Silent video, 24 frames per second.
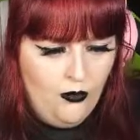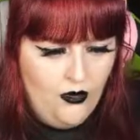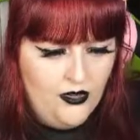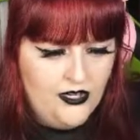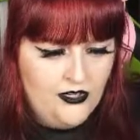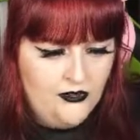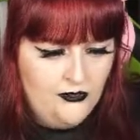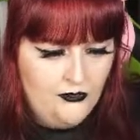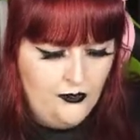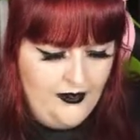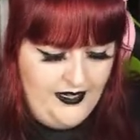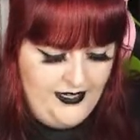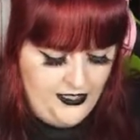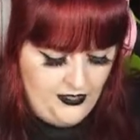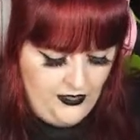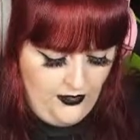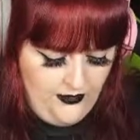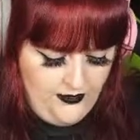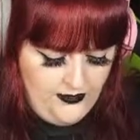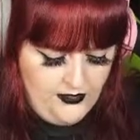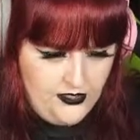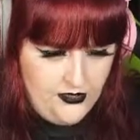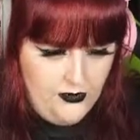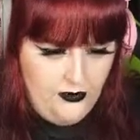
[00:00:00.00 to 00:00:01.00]
if we
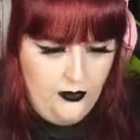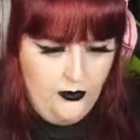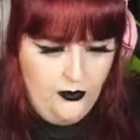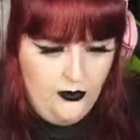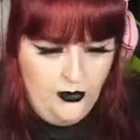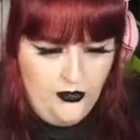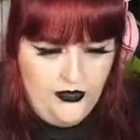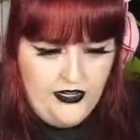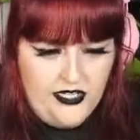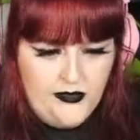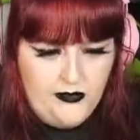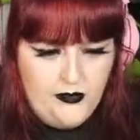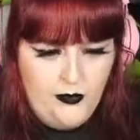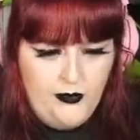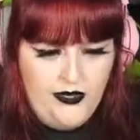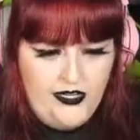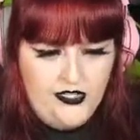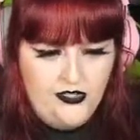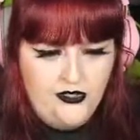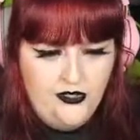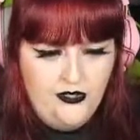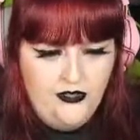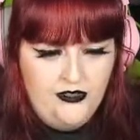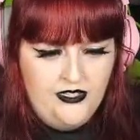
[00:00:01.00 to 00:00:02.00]
don't do a bridge, but we
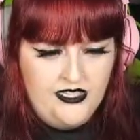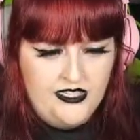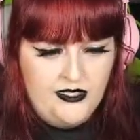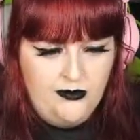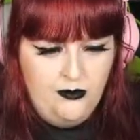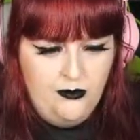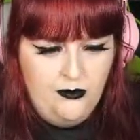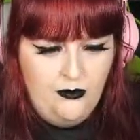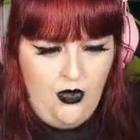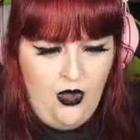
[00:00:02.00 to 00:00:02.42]
do this